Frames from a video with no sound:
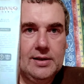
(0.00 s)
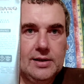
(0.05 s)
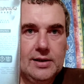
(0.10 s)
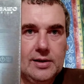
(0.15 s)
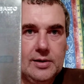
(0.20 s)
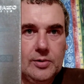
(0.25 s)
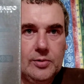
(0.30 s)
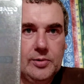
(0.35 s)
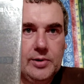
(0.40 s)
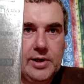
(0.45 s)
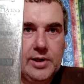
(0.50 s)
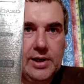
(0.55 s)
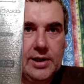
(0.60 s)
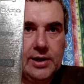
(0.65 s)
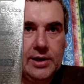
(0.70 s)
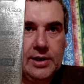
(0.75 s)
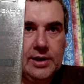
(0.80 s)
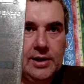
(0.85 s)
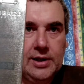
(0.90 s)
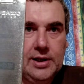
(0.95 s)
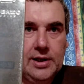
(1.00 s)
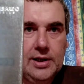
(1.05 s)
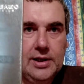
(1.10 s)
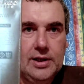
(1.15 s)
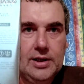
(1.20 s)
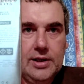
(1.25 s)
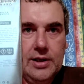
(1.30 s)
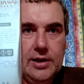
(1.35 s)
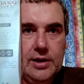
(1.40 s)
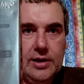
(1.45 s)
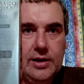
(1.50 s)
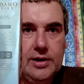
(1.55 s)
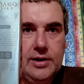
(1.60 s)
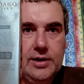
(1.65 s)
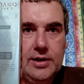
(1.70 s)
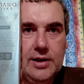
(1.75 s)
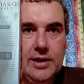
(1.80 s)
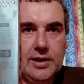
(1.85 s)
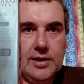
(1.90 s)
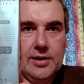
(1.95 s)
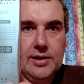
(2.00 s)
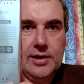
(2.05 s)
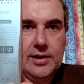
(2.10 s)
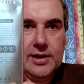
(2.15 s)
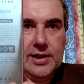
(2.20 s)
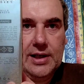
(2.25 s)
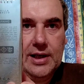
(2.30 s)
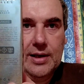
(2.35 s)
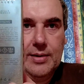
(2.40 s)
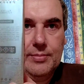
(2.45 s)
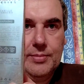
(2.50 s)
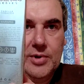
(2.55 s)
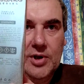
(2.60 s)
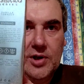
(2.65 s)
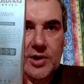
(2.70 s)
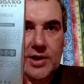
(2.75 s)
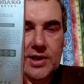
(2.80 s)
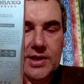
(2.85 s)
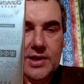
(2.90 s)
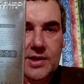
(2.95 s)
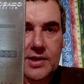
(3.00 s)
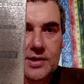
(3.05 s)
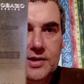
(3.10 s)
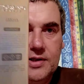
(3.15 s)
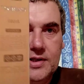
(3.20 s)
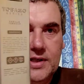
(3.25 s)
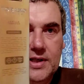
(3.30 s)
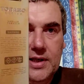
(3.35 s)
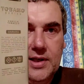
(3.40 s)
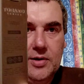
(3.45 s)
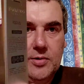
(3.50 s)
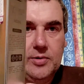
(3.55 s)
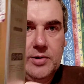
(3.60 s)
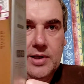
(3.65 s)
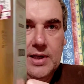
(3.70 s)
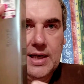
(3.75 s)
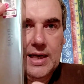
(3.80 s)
Old they come nice and sealed.